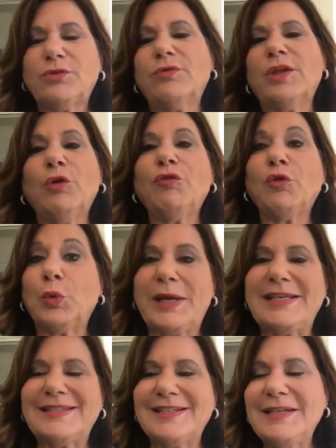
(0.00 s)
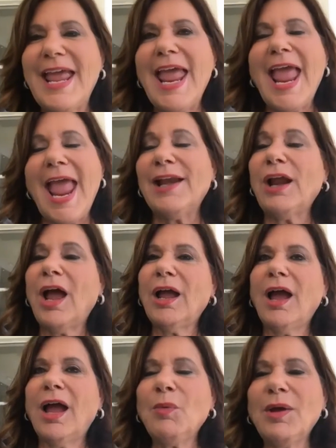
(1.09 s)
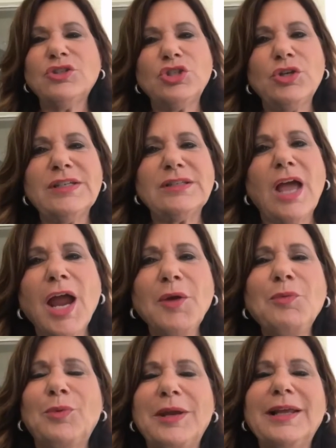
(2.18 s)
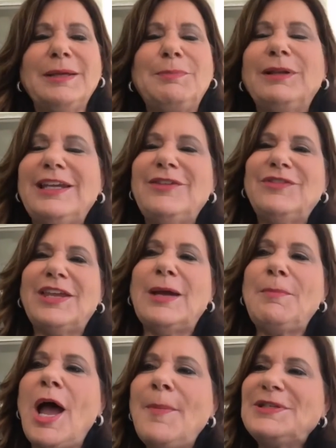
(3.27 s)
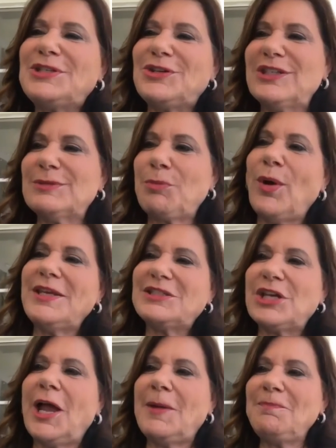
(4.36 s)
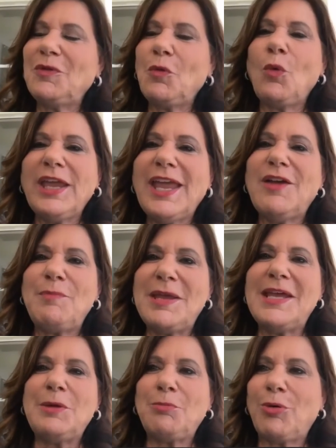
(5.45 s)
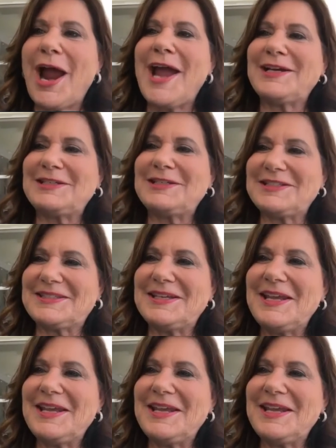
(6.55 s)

They're there for a reason. And I want to share this. I really believe, Kim, up until this point in time, we have been in practice.